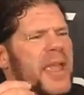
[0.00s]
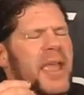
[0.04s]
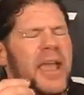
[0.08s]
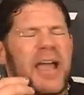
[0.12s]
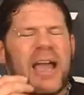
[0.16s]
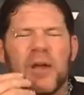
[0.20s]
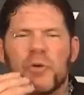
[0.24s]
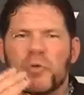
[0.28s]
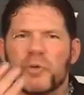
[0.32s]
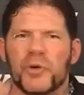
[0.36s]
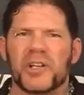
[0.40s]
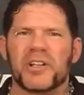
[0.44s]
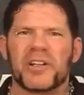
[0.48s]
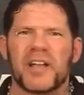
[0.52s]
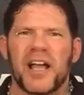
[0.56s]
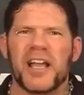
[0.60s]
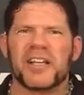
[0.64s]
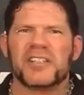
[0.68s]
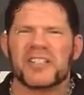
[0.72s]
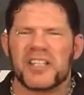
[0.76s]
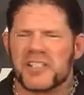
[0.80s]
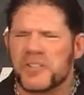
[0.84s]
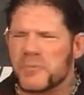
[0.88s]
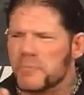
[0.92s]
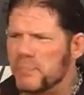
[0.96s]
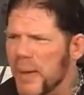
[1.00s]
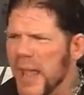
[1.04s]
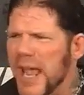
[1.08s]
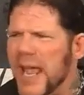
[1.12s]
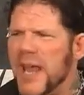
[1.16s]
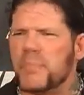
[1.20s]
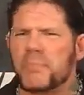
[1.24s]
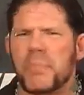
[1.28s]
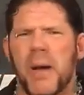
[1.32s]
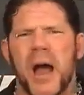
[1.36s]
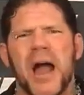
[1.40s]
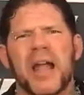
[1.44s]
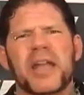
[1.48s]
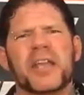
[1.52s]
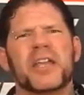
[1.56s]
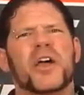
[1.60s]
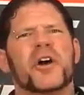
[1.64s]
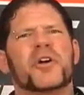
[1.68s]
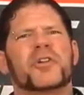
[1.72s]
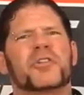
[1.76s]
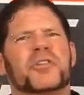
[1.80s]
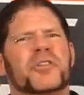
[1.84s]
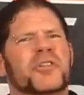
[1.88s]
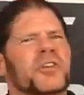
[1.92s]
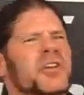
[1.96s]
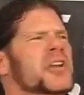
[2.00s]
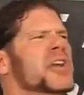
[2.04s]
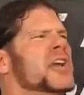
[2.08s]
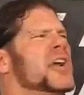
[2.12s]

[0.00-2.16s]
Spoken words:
I realized it's bad body odor.